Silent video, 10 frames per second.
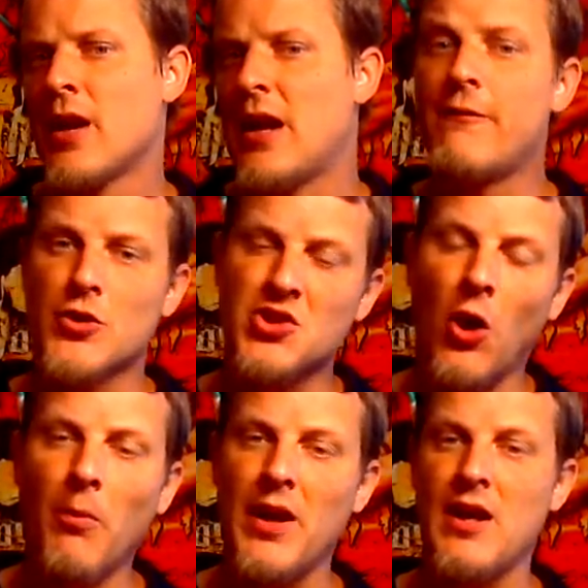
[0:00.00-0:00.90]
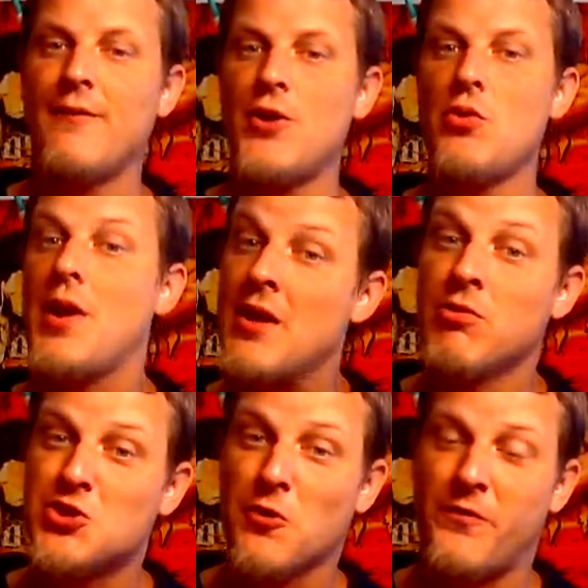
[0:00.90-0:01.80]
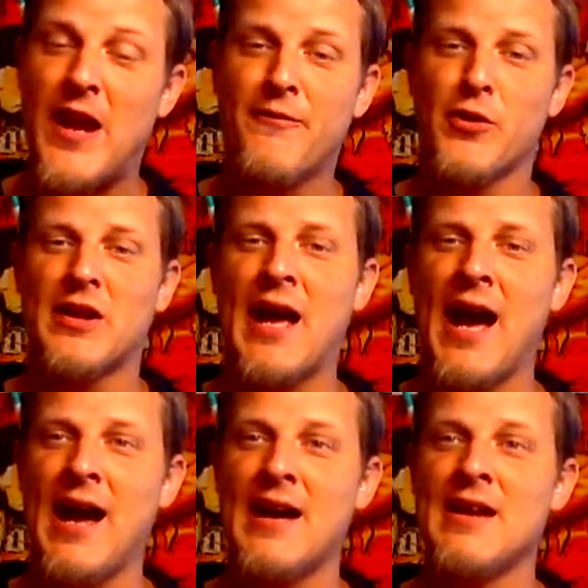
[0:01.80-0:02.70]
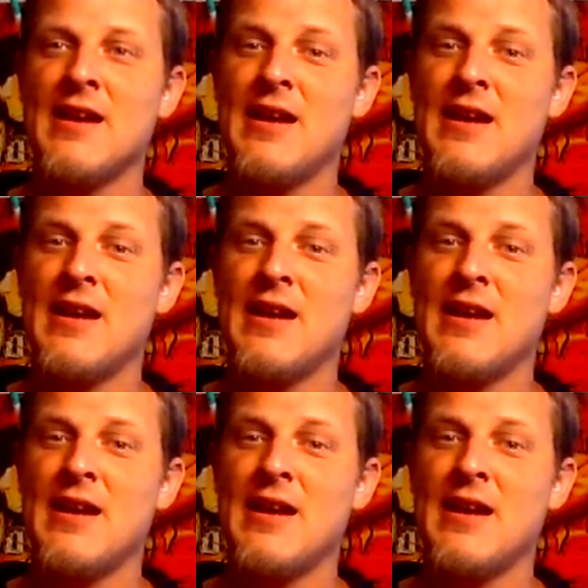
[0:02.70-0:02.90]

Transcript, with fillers: And for so many of you, he was your favorite guy.